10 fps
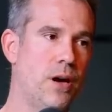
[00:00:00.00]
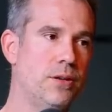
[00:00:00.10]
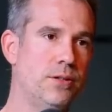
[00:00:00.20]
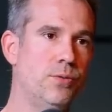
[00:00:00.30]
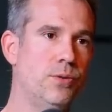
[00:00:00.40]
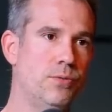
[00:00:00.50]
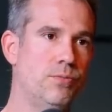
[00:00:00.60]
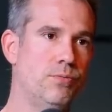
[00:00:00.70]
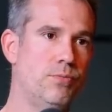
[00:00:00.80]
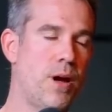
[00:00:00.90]
I do it,
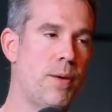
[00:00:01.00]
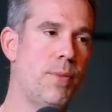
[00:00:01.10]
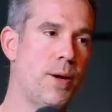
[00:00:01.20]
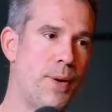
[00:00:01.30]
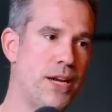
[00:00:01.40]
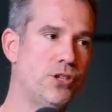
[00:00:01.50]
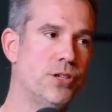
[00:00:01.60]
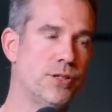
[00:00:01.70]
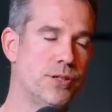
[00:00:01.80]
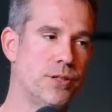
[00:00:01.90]
my
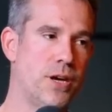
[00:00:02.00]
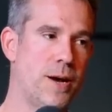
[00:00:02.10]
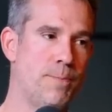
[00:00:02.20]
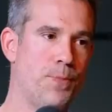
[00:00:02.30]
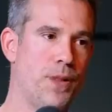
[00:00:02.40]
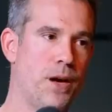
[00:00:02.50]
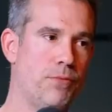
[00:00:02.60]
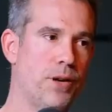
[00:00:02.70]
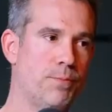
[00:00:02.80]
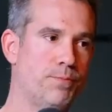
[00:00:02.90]
patients, I
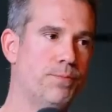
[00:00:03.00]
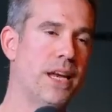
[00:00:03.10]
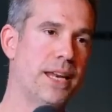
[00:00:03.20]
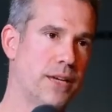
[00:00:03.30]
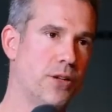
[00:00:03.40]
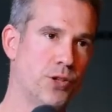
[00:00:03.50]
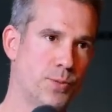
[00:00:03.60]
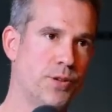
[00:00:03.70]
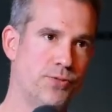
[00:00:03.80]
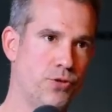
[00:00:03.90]
run a clinic at the
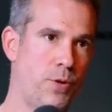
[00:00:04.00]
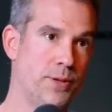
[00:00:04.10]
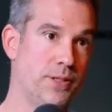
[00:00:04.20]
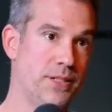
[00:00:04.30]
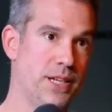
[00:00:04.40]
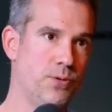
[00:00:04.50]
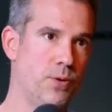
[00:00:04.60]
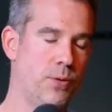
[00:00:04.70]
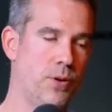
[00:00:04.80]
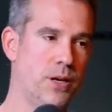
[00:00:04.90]
Hospital for Tropical Disease
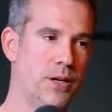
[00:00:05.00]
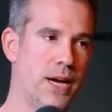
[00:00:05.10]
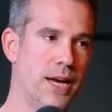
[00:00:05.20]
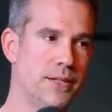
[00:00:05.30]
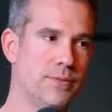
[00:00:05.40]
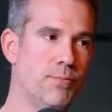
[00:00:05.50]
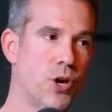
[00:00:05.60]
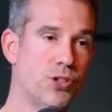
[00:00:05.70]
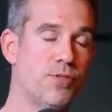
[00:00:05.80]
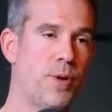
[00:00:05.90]
where I work, and
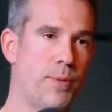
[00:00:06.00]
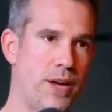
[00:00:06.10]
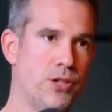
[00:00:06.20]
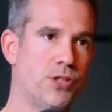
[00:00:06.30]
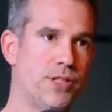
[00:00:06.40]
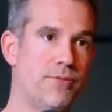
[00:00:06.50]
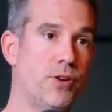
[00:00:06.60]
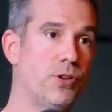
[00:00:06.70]
most of my patients have no